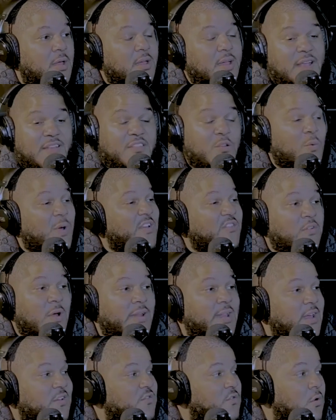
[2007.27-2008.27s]
Because the
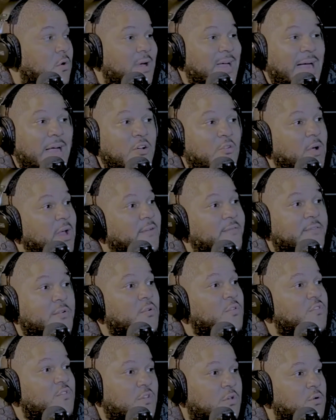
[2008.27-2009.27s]
restaurant next door got great
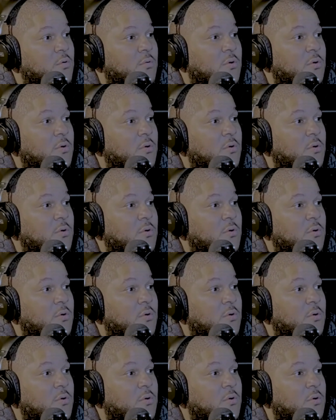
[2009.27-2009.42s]
food too.